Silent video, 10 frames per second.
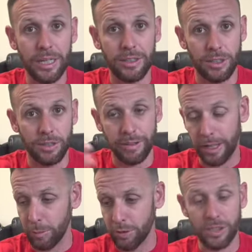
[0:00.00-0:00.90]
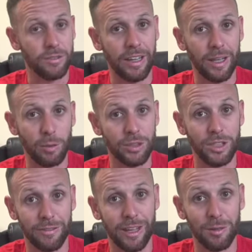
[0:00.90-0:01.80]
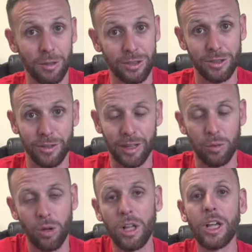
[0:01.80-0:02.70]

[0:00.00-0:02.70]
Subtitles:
Is this available? Is this available? Is this available? Is this available?